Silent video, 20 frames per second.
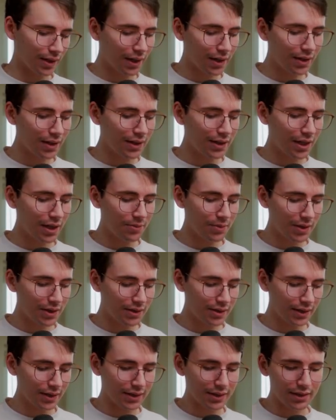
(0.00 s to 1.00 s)
And I'm going to name
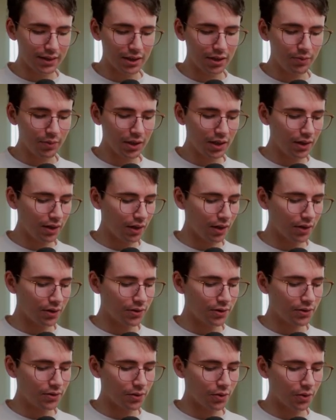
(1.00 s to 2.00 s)
this
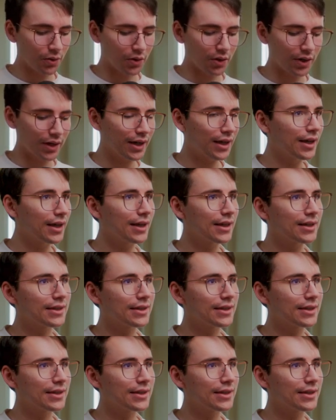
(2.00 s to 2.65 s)
db_tasks.